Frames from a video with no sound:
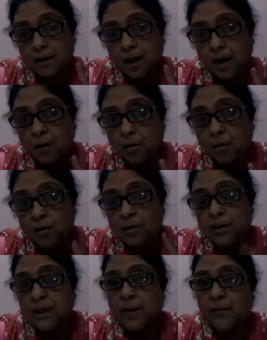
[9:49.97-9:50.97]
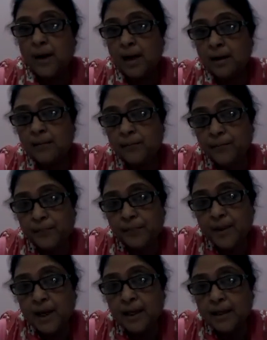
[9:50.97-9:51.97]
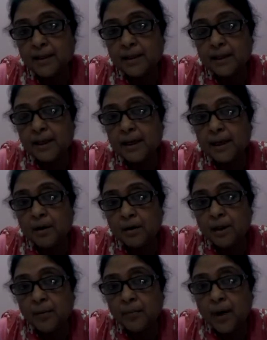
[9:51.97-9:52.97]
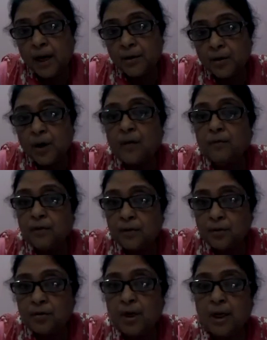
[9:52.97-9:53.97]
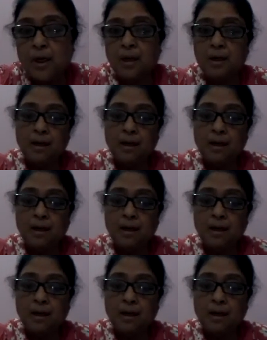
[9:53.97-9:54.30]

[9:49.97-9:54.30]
The lone chameleon, it is sitting on the branch of tree.